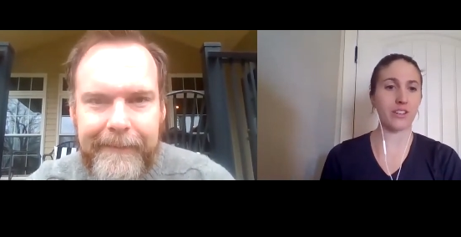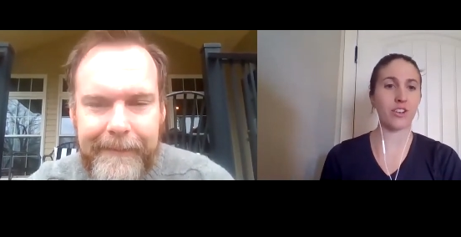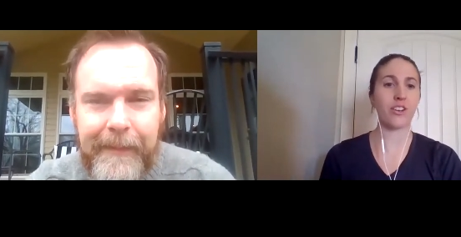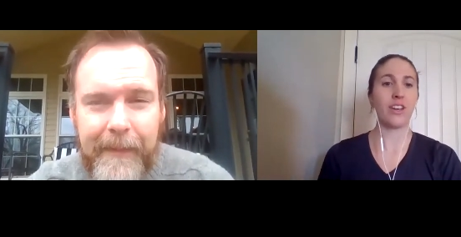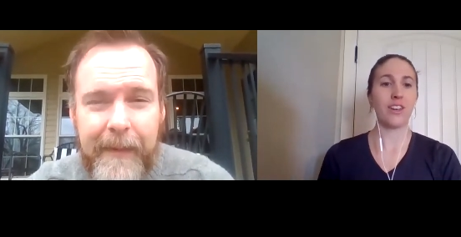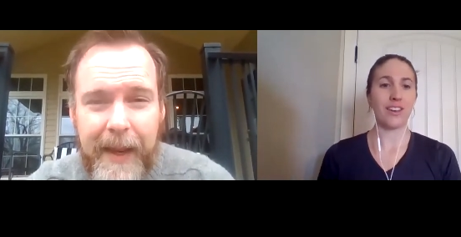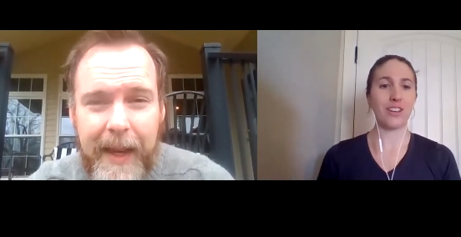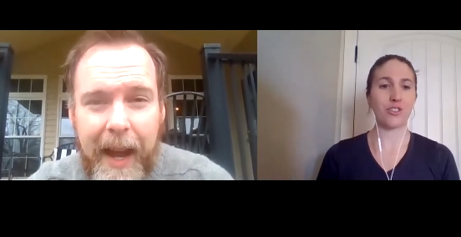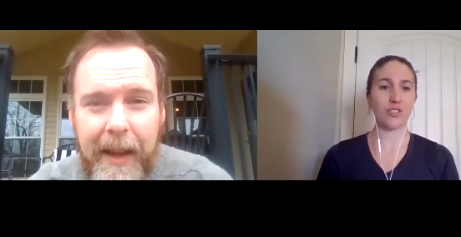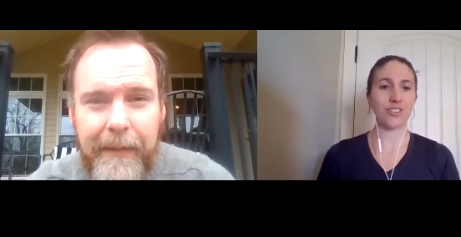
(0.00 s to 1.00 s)
Speaker 1: nature
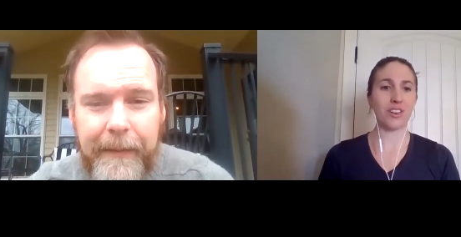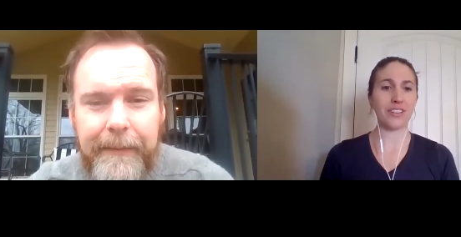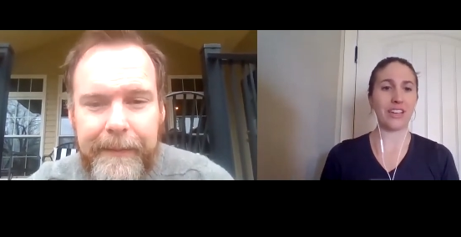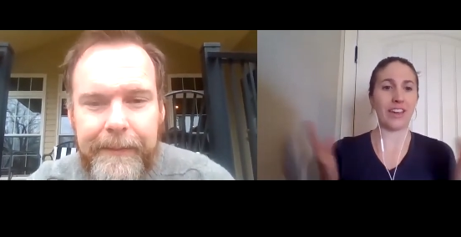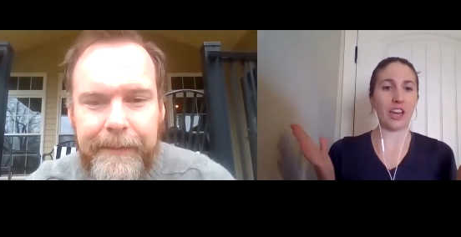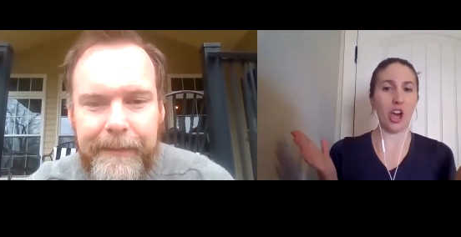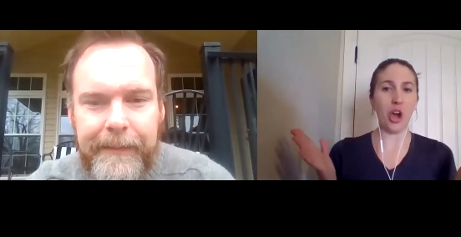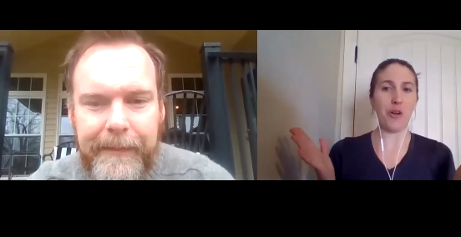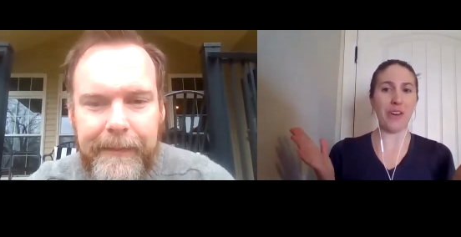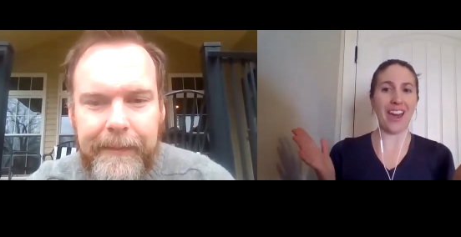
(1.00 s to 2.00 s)
yeah and someone like
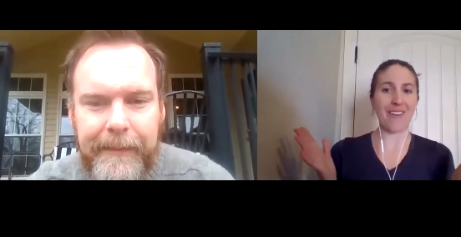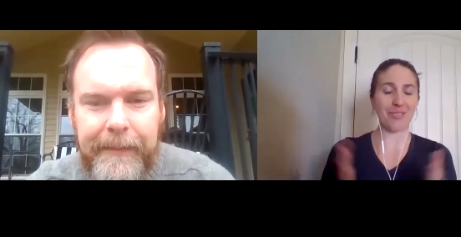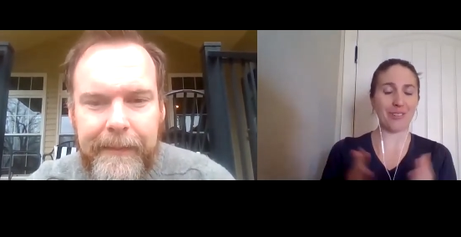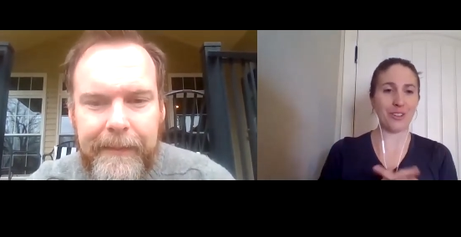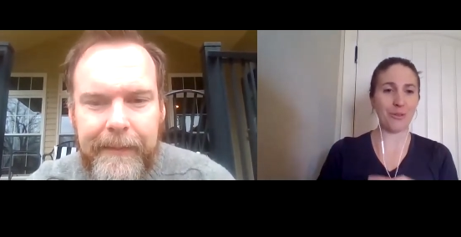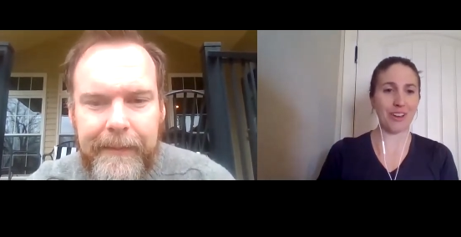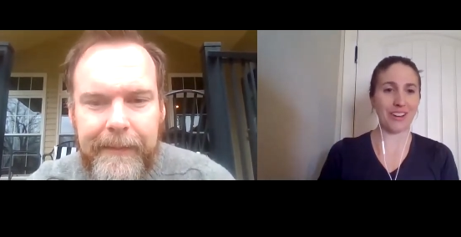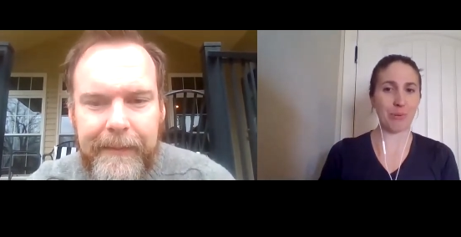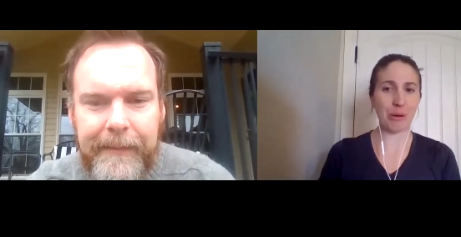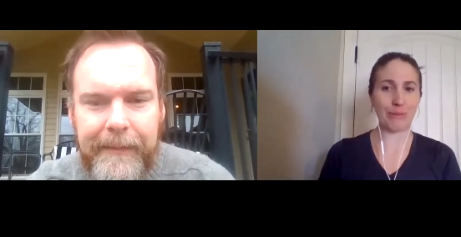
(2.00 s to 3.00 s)
oh yeah we do
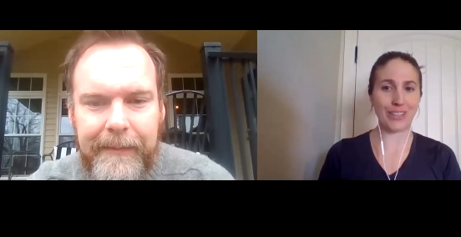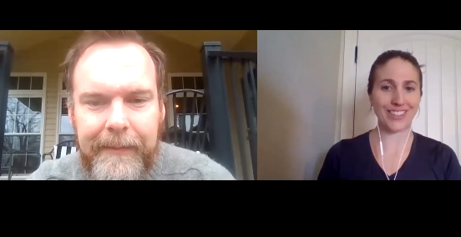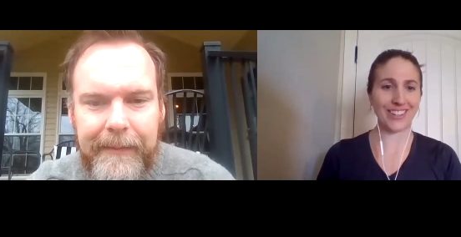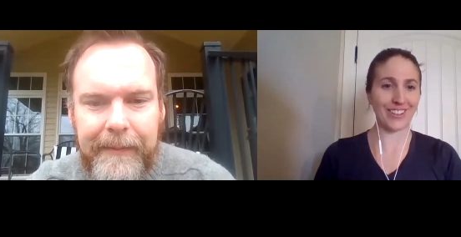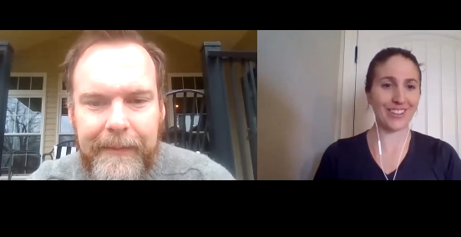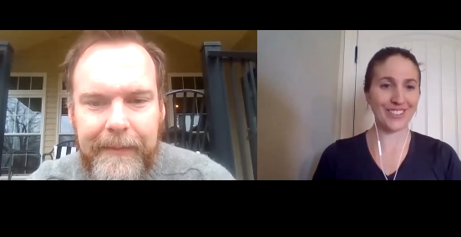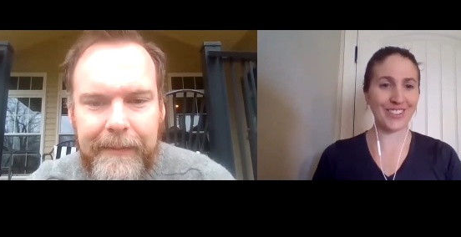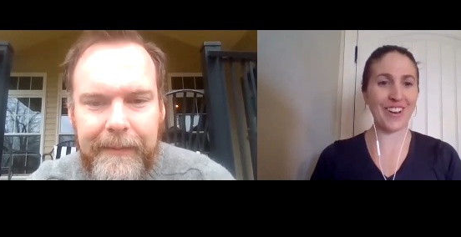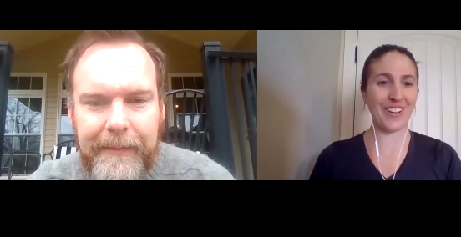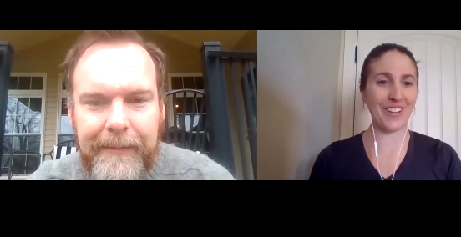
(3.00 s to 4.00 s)
want appointments still
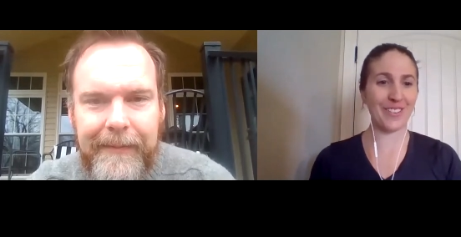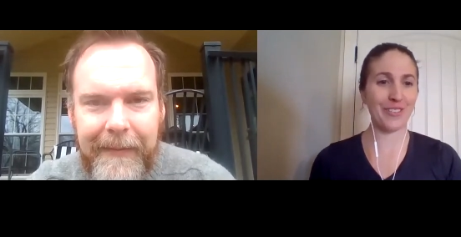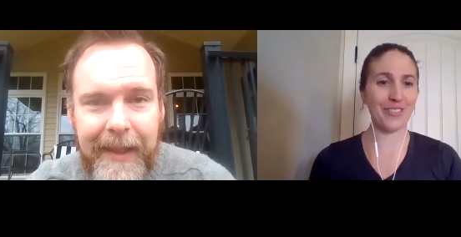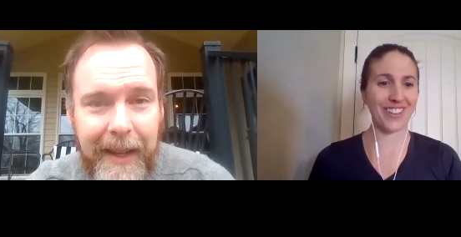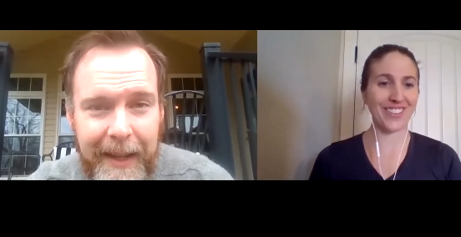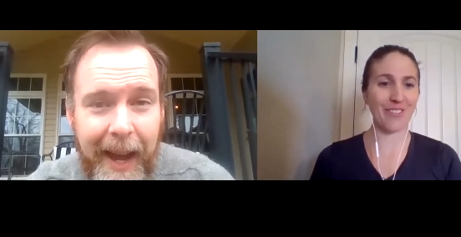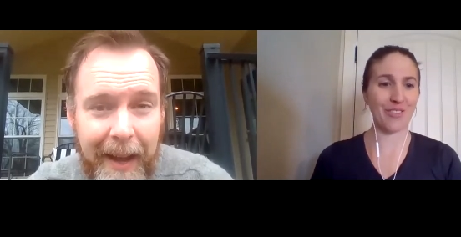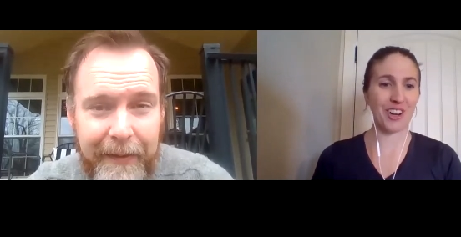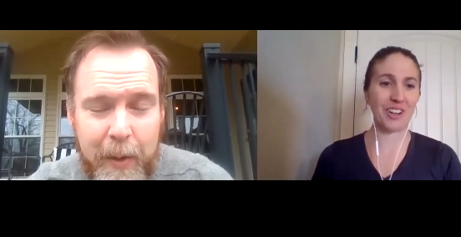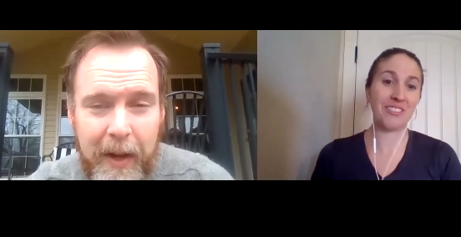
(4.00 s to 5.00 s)
so we'll fix yeah it.
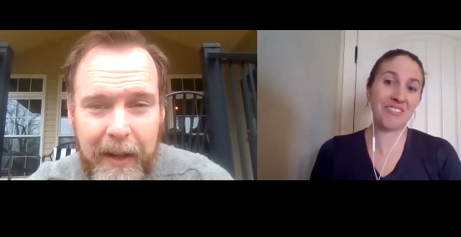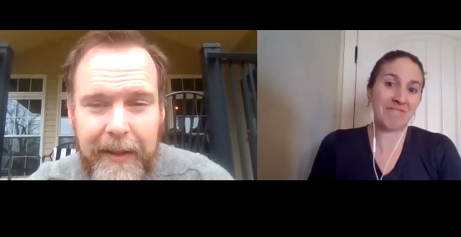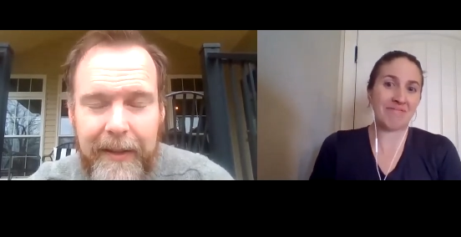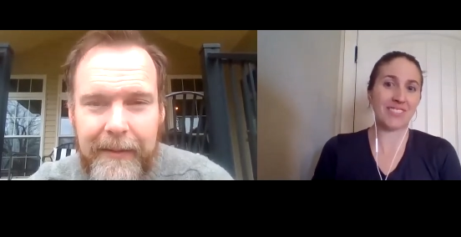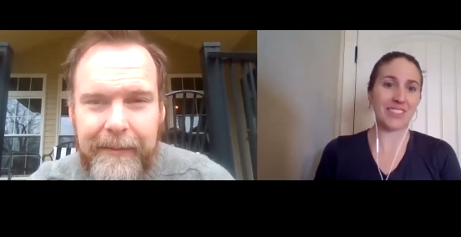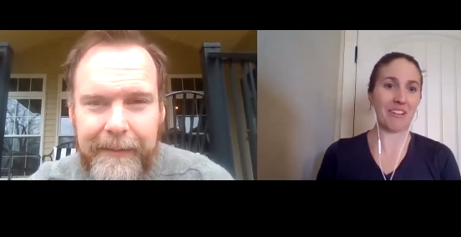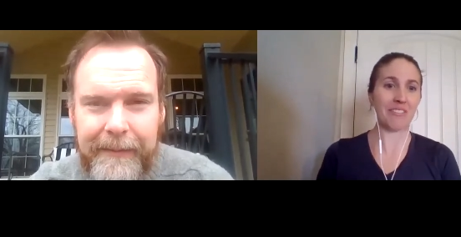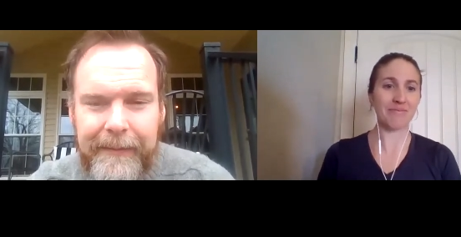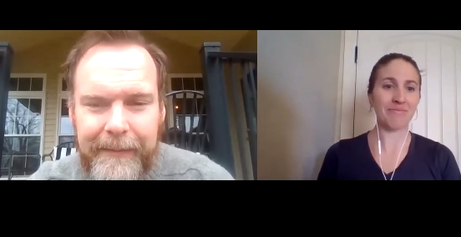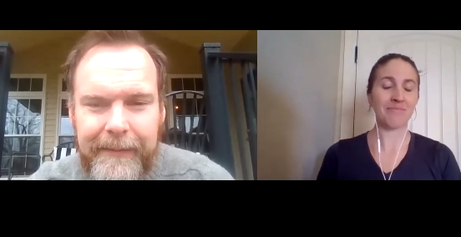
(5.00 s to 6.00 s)
of course
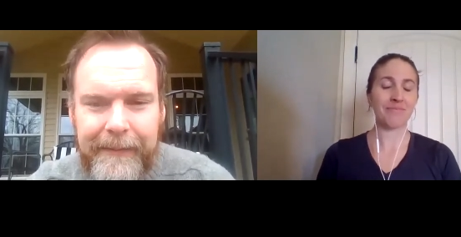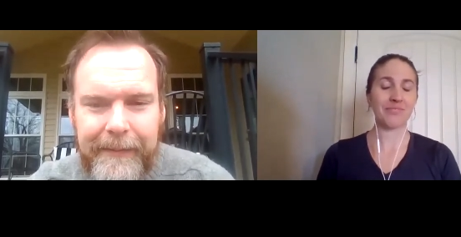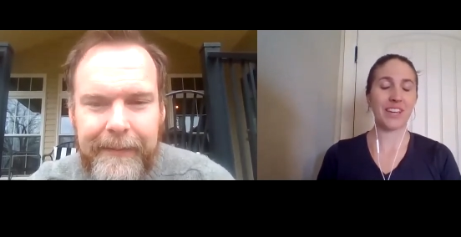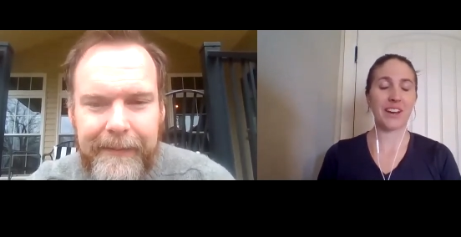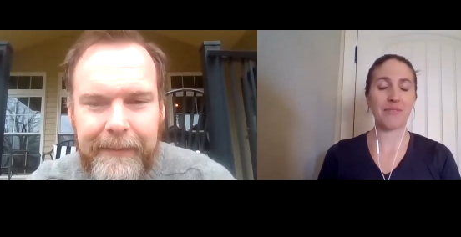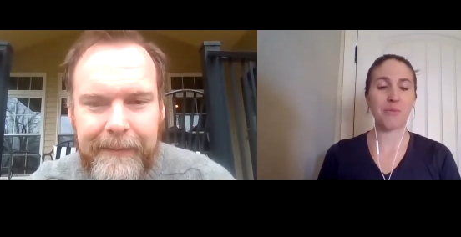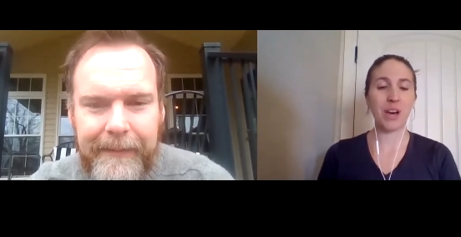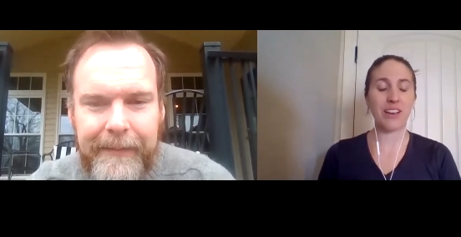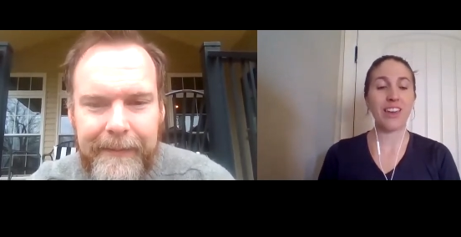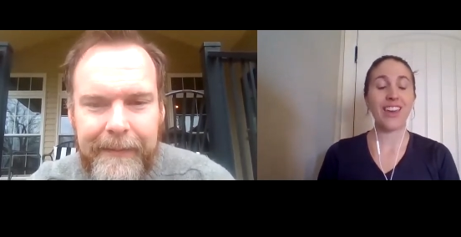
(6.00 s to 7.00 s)
so yeah
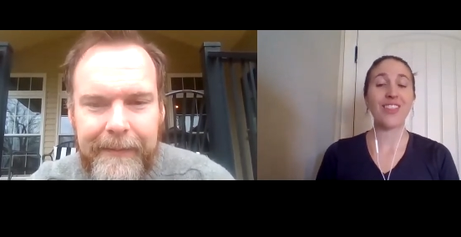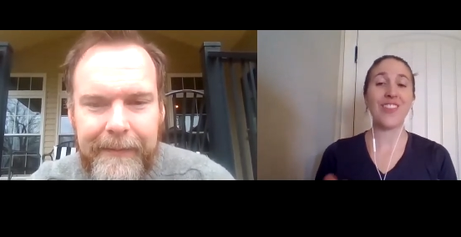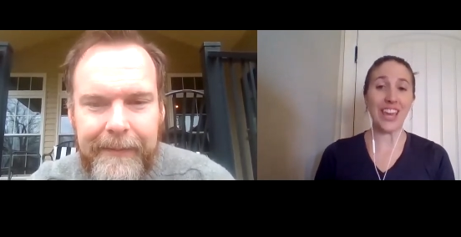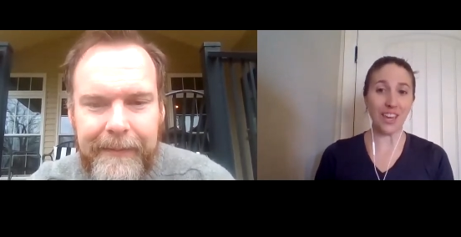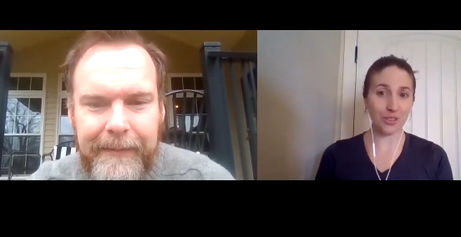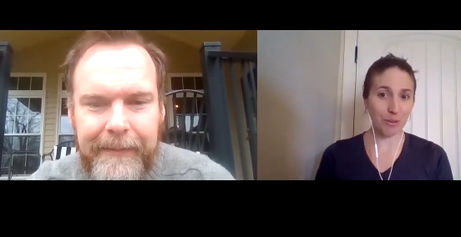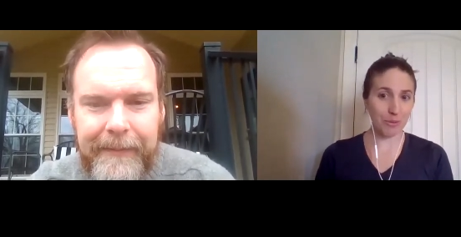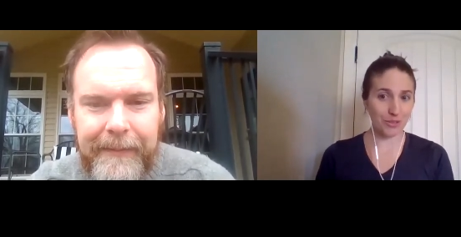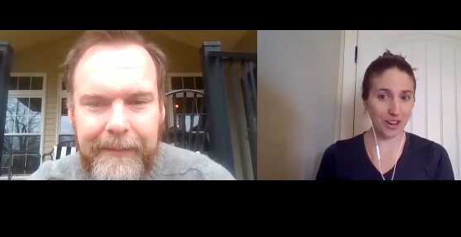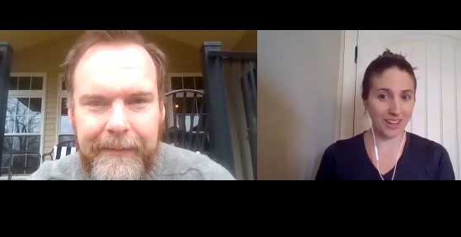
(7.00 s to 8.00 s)
well thank you so
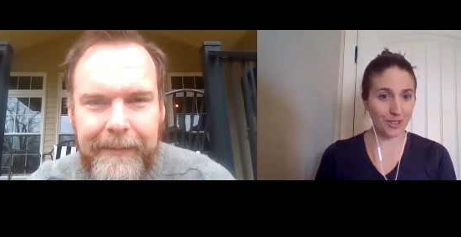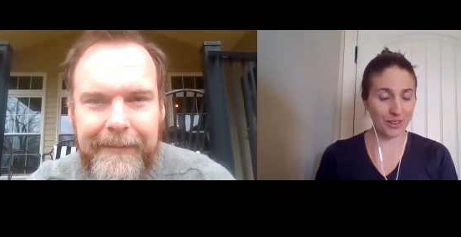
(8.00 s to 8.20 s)
much for